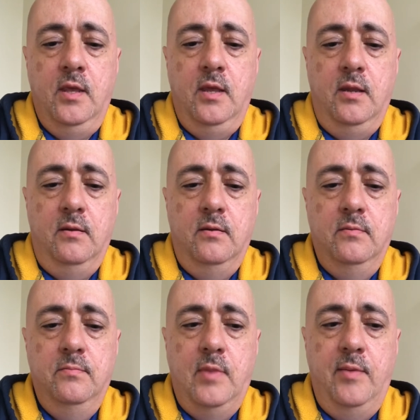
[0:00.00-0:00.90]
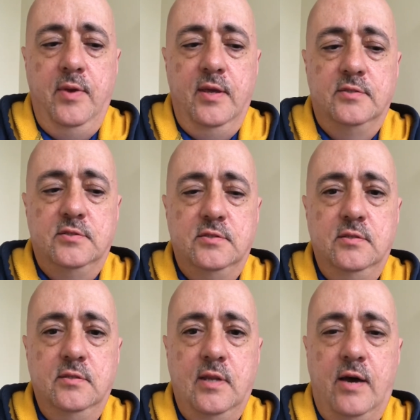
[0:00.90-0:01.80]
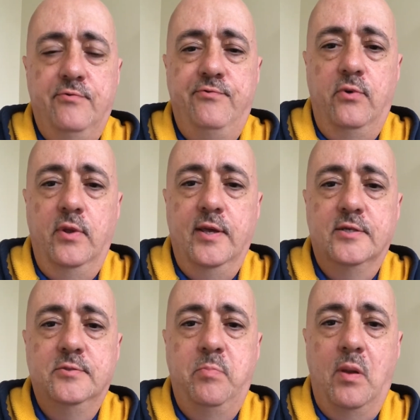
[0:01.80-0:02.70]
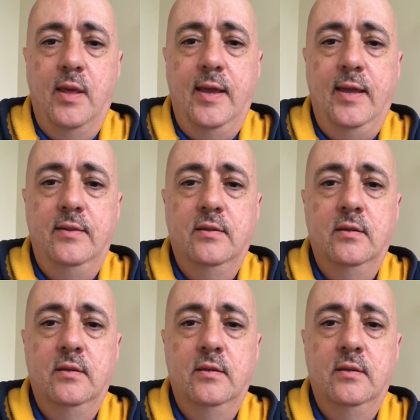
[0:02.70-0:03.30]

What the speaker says: and maybe it's not fully explained